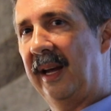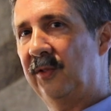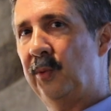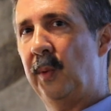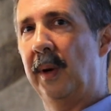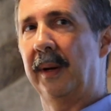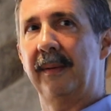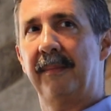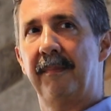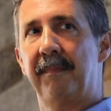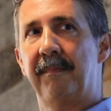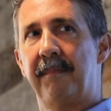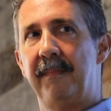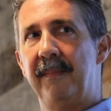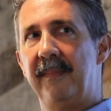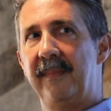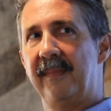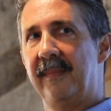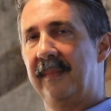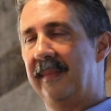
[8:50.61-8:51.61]
guess what?
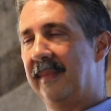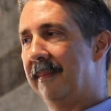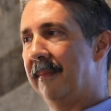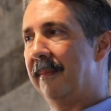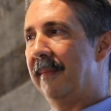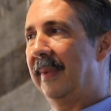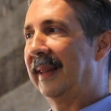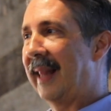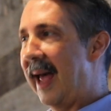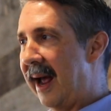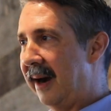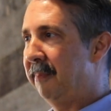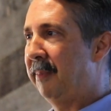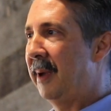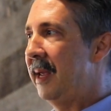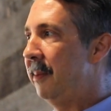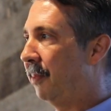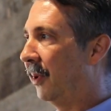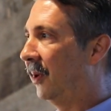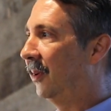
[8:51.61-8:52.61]
A lot of
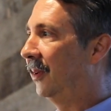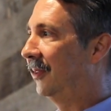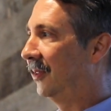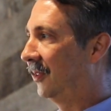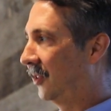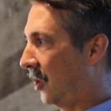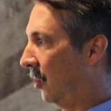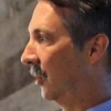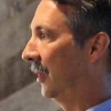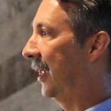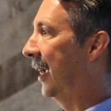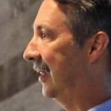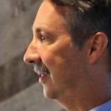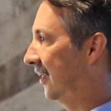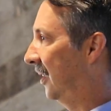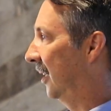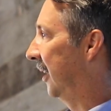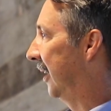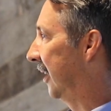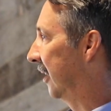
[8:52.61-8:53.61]
people don't like
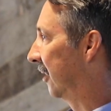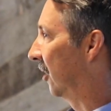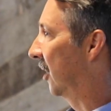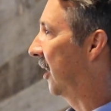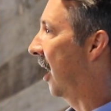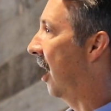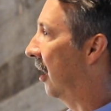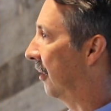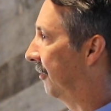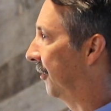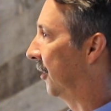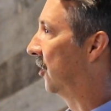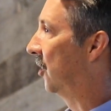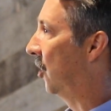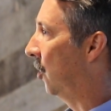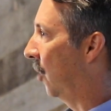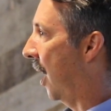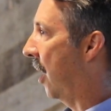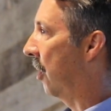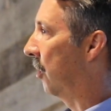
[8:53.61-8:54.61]
sitting in their car for
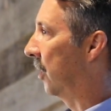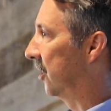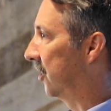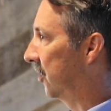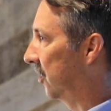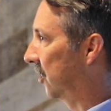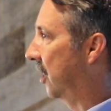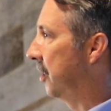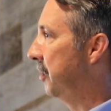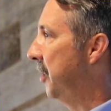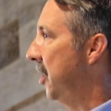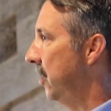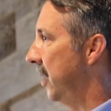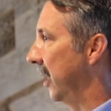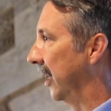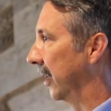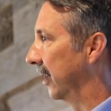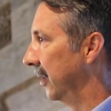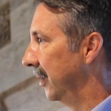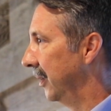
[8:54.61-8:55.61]
two hours
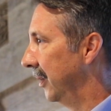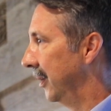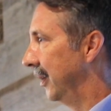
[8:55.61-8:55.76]
commuting.